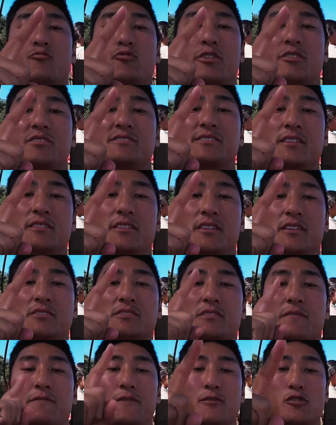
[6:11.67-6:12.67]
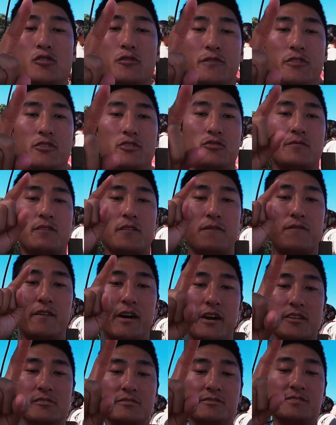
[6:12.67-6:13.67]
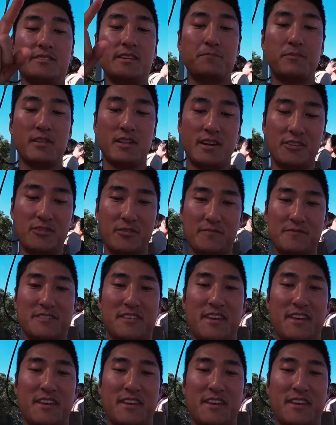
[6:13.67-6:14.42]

I'm ready to send it. Here's a full view of the final zip line of the